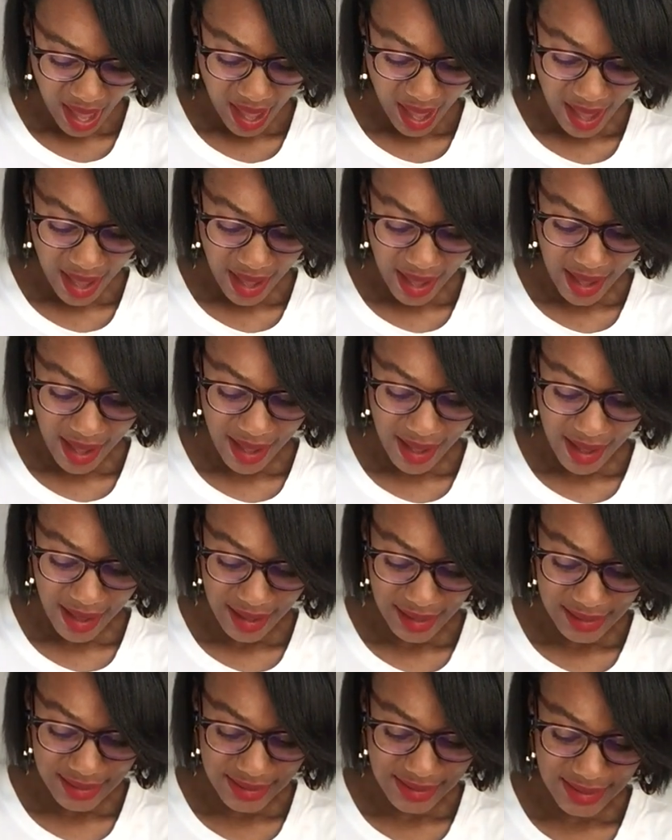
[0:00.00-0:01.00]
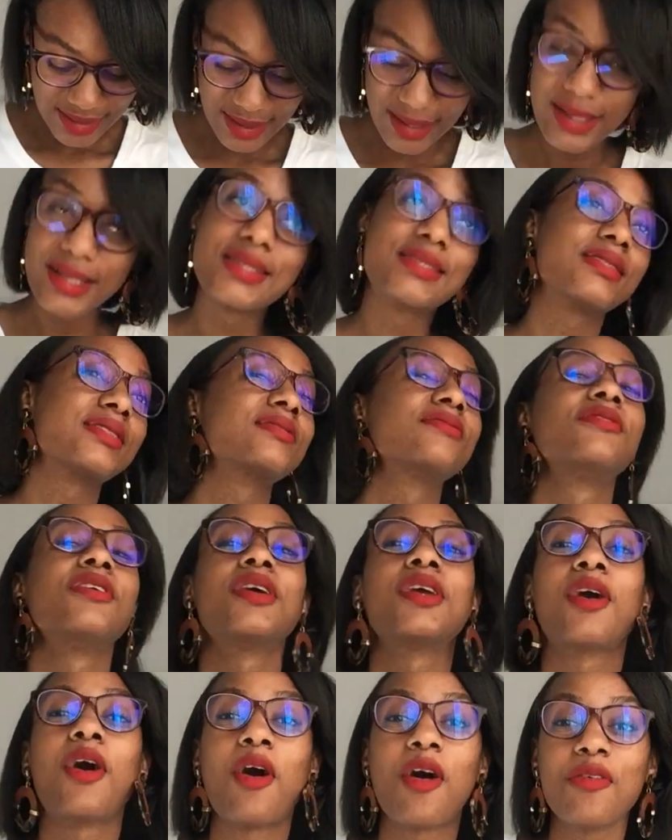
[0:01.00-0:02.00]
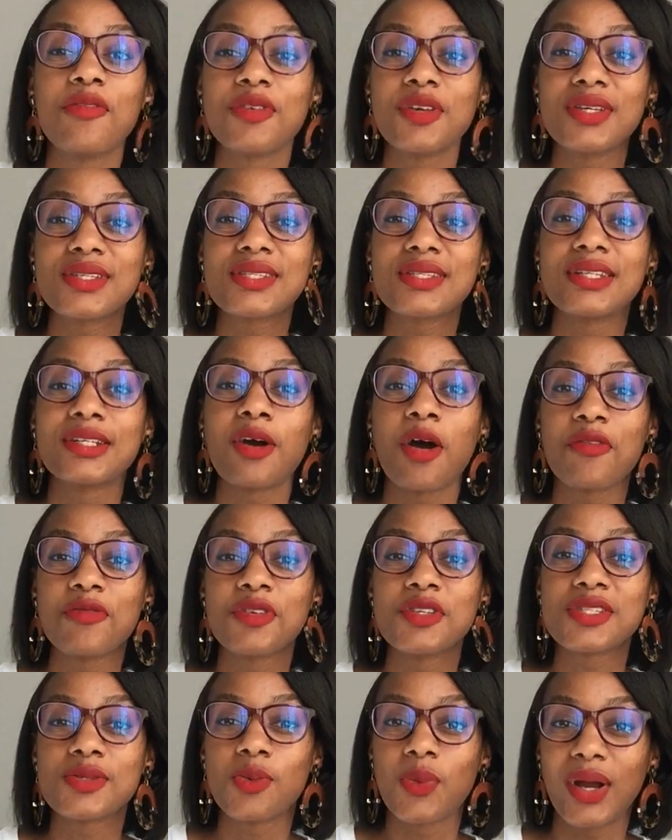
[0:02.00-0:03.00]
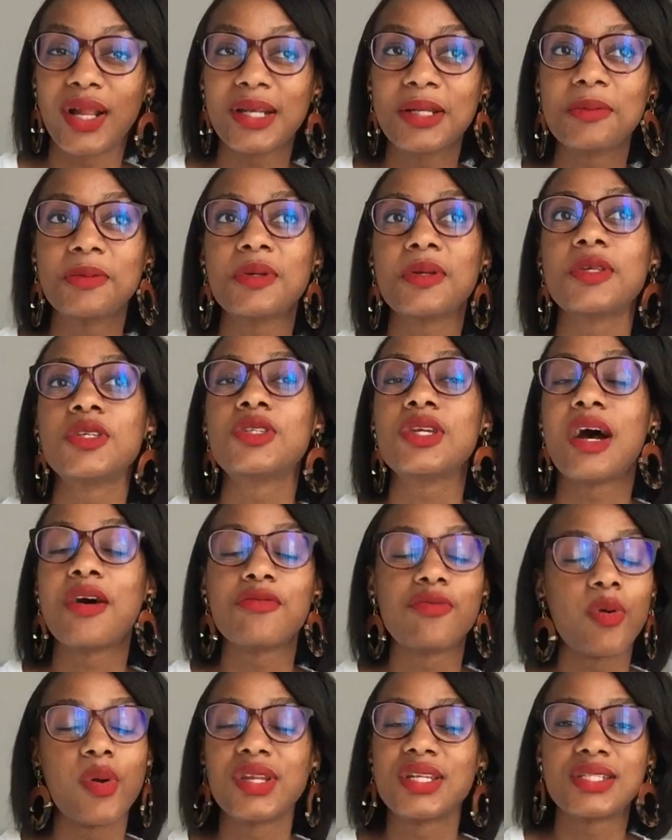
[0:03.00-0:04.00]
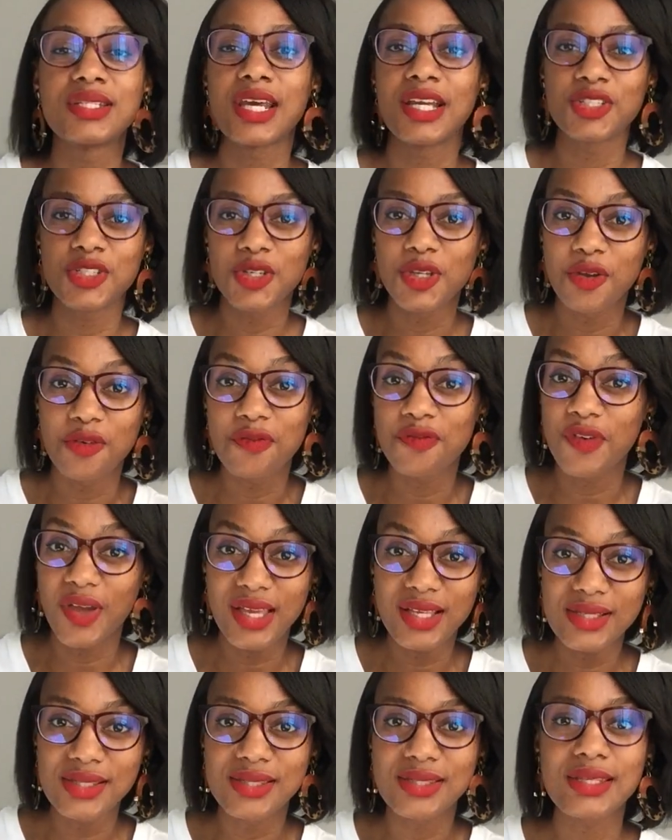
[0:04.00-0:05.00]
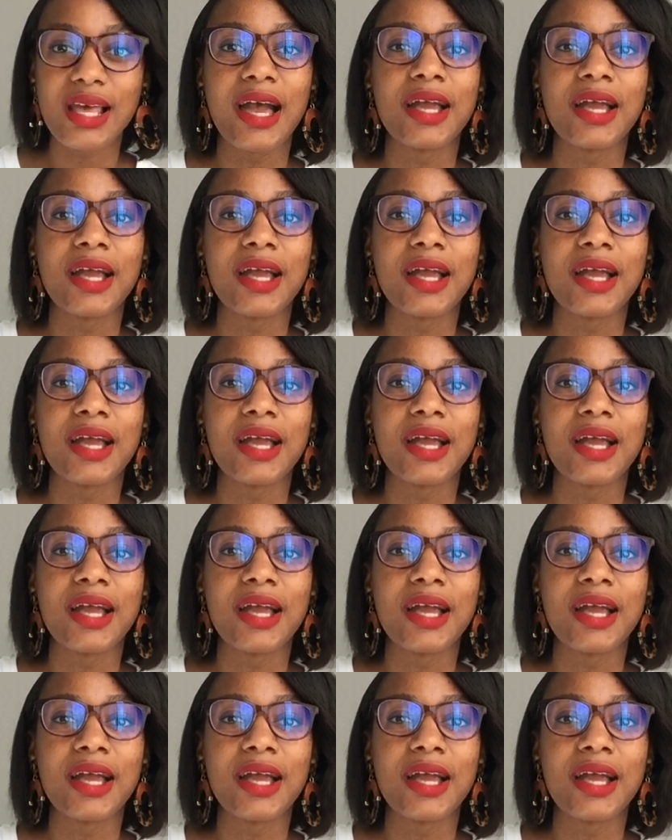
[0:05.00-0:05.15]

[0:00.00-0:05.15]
And it's very obvious, an obvious one: avoid touching your face.